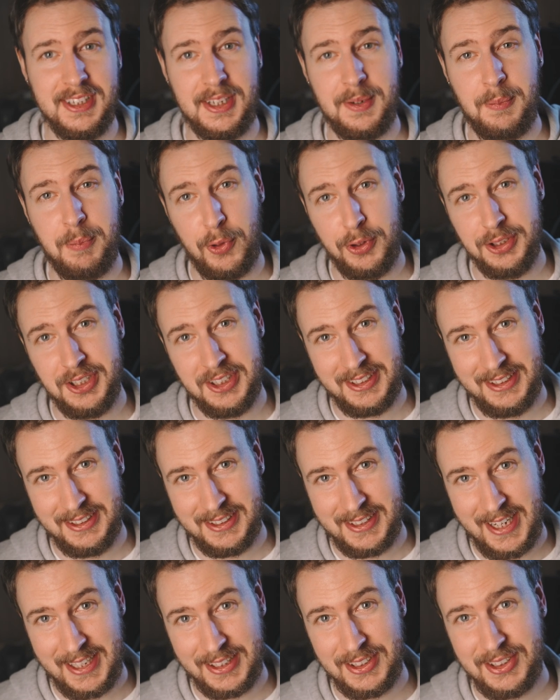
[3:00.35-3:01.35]
the project is
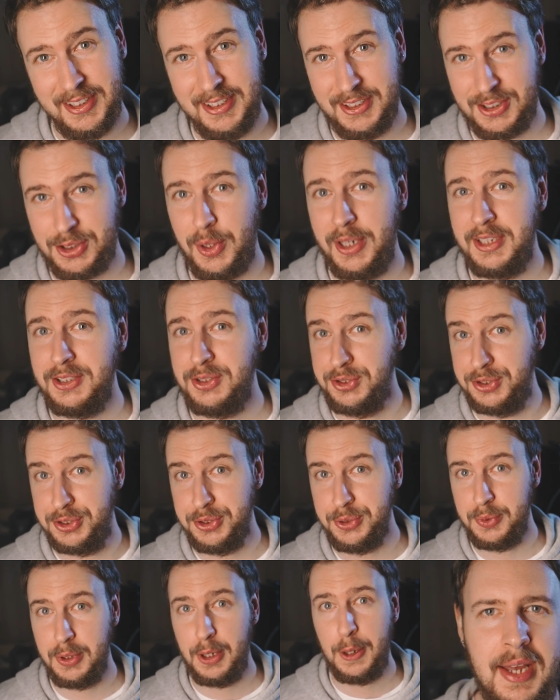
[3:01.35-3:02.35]
actually trying to
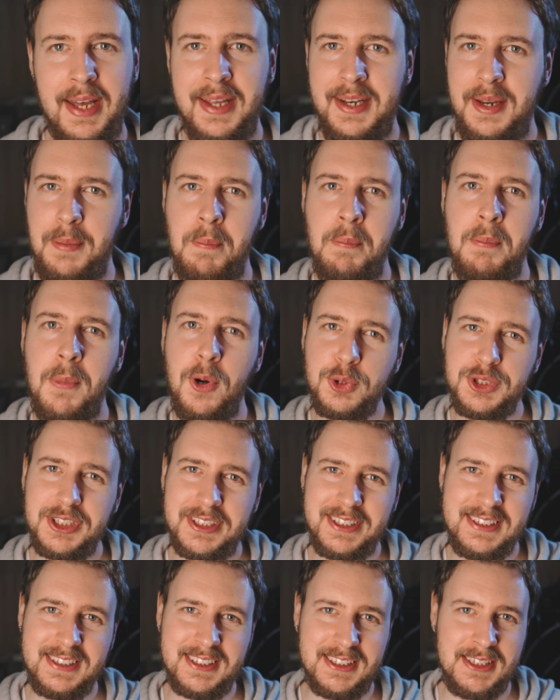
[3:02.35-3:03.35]
do. And it
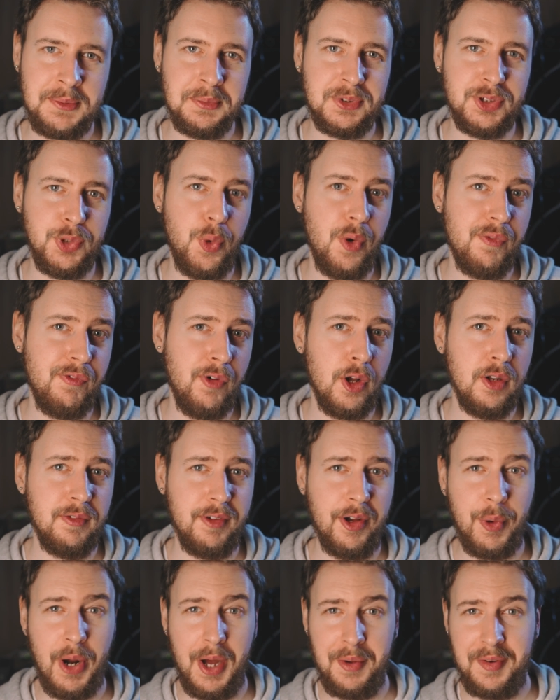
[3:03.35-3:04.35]
mostly seems to revolve
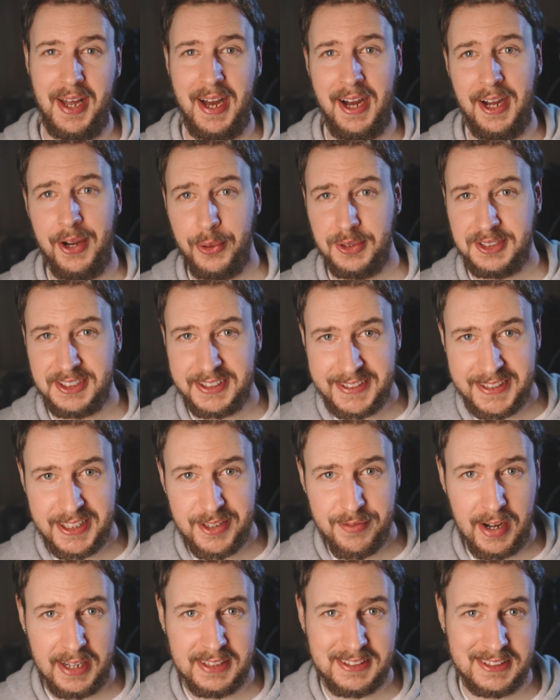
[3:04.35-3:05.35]
around IoT
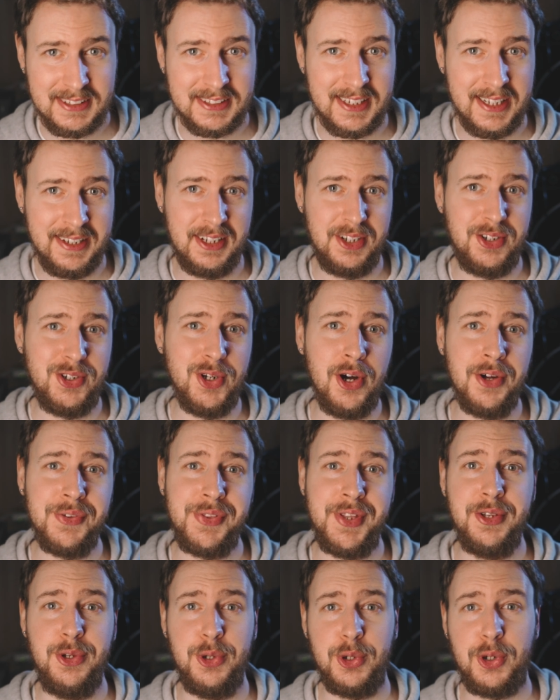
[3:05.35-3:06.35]
devices and the
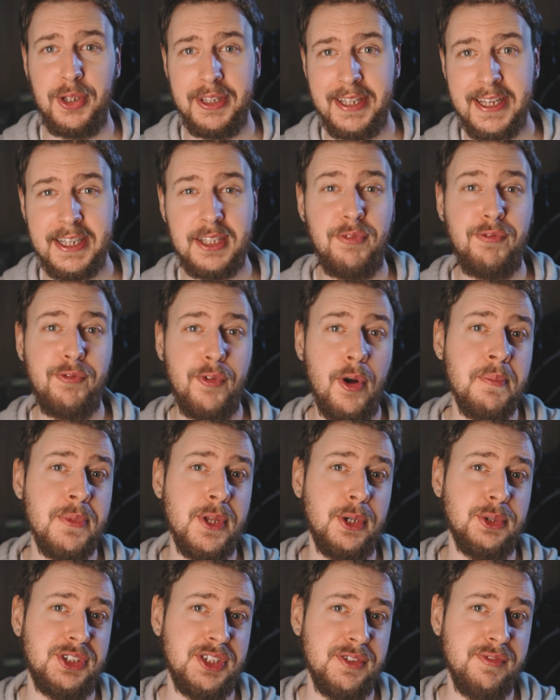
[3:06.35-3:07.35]
data you collect from
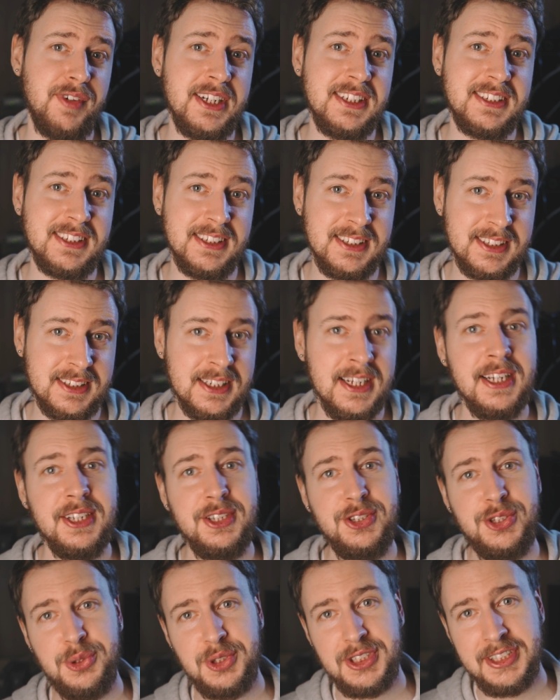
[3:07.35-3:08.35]
those devices,
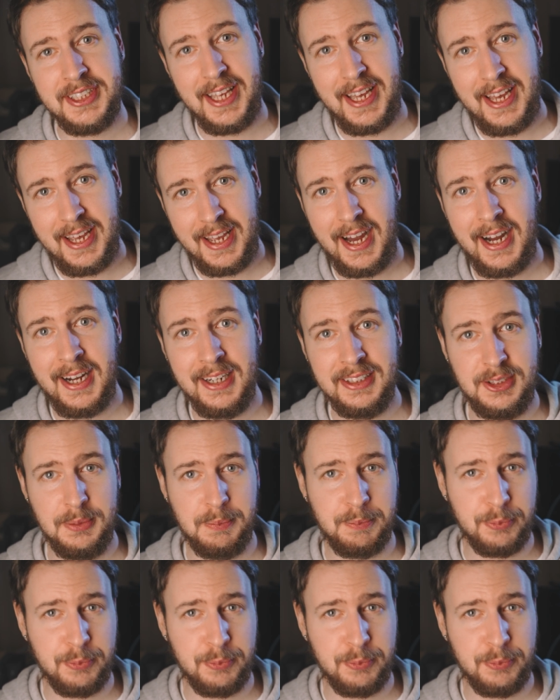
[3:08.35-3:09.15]
using AI to